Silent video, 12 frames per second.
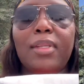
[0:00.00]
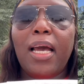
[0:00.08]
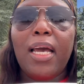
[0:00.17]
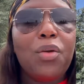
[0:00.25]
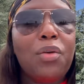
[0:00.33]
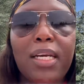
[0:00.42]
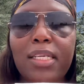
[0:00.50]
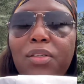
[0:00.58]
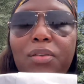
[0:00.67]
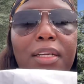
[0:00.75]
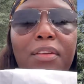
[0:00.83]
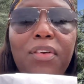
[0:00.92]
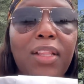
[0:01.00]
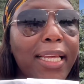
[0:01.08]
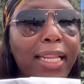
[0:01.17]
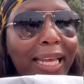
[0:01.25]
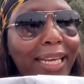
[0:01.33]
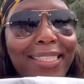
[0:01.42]
Are you guys ready for the
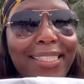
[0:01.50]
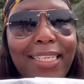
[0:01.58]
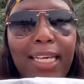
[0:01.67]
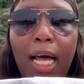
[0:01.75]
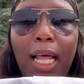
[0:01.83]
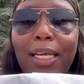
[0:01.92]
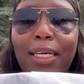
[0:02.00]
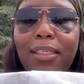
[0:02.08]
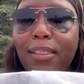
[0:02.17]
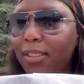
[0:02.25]
next color?